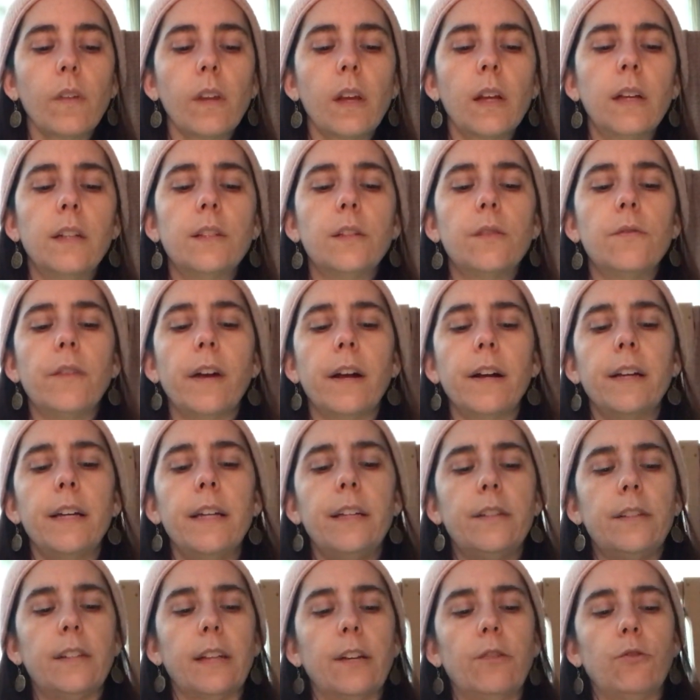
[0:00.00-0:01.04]
It's very
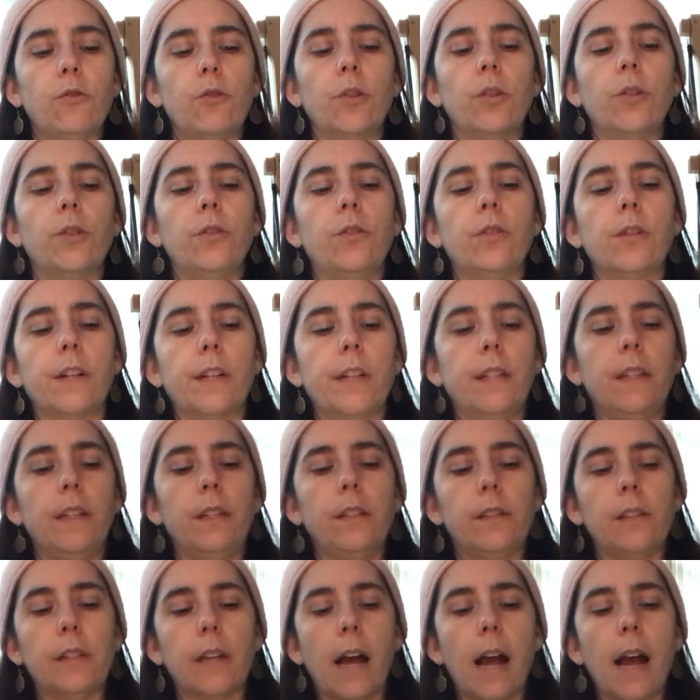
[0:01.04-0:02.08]
essential during
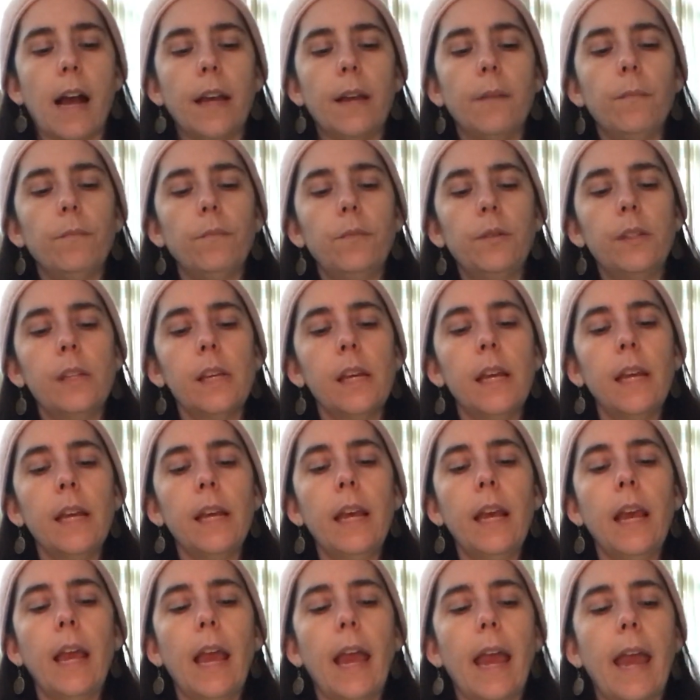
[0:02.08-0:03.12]
these times,
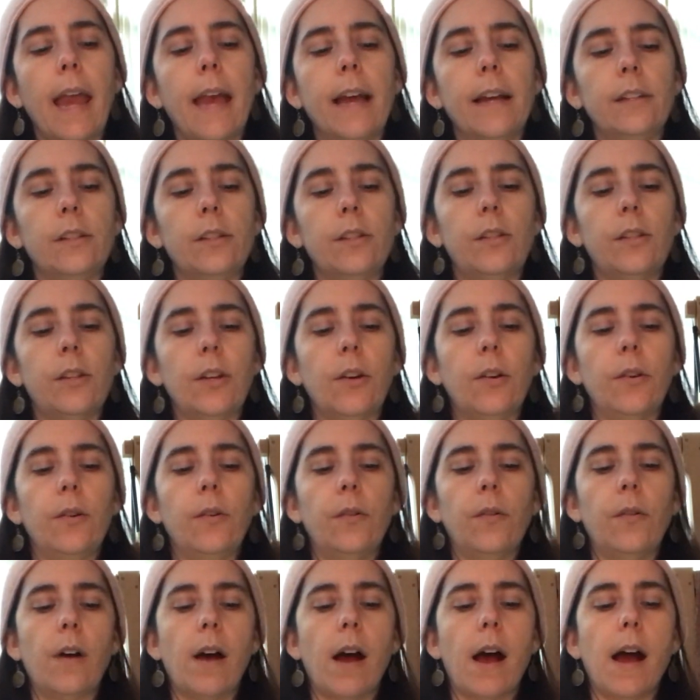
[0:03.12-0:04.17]
and
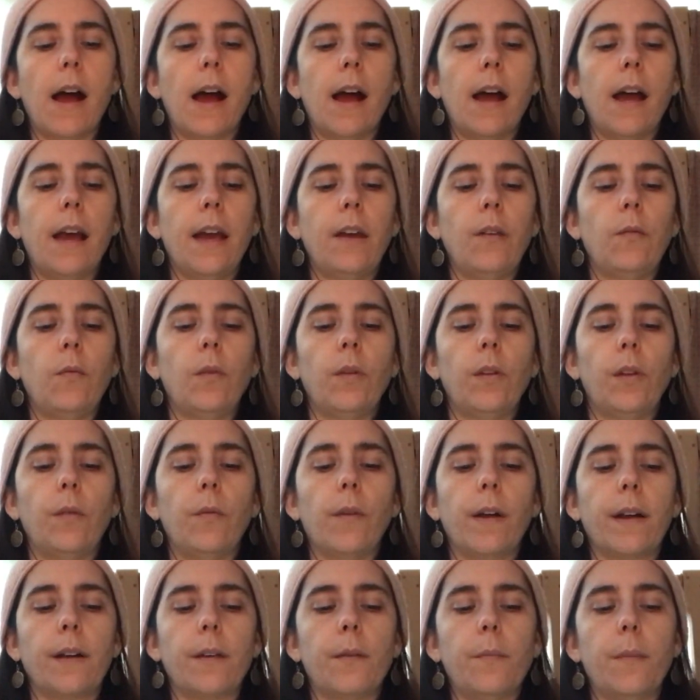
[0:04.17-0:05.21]
so I really
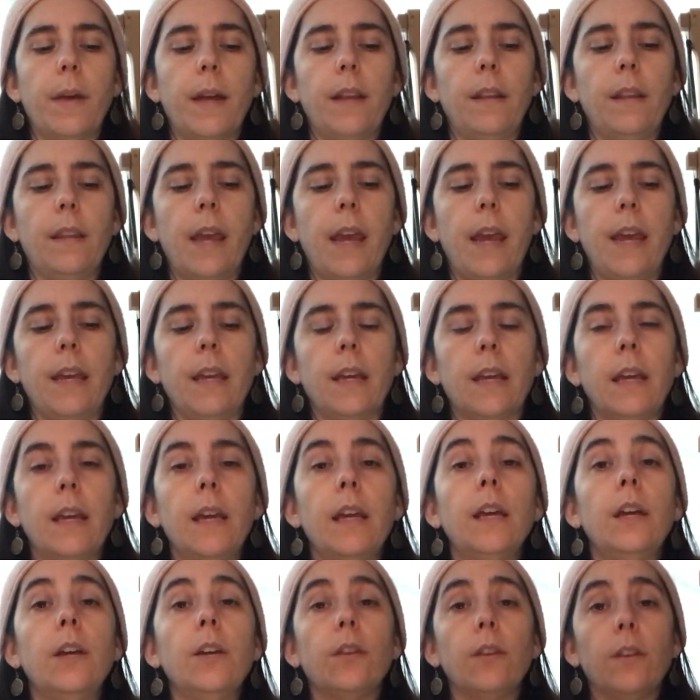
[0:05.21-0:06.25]
recommend like
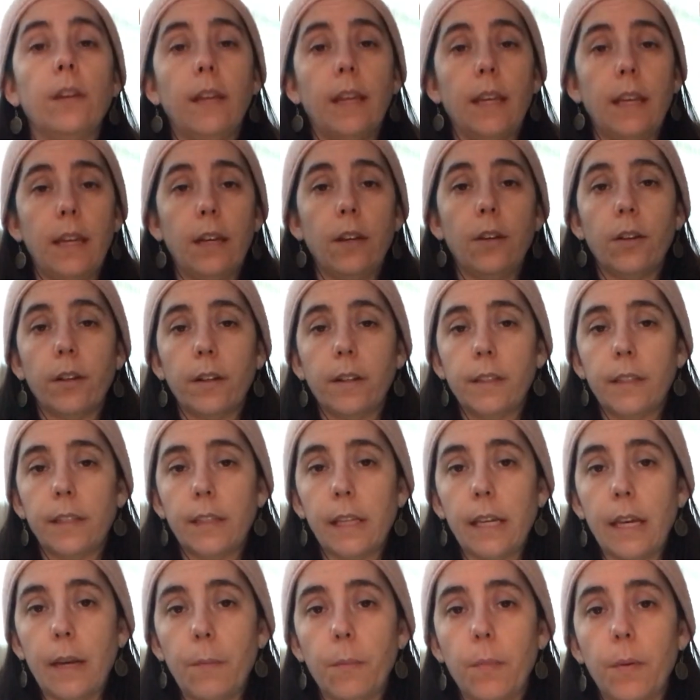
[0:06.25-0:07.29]
getting good
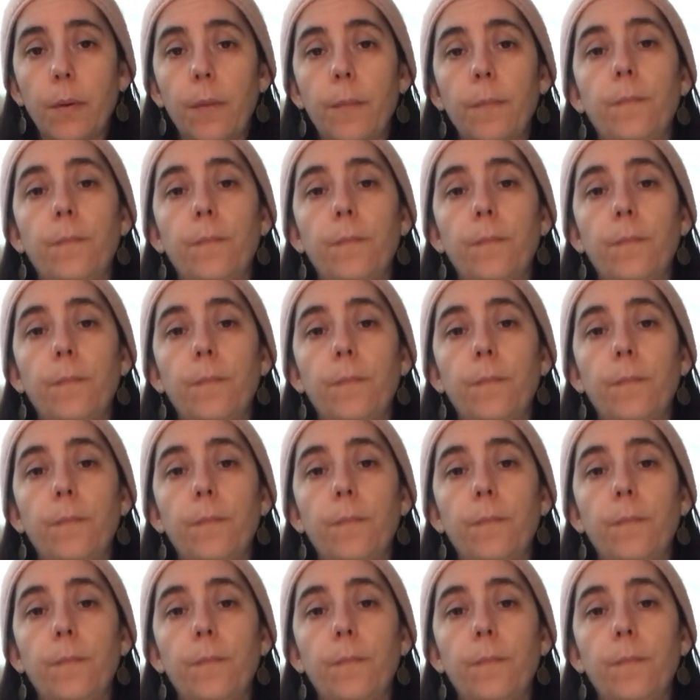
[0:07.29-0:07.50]
sleep.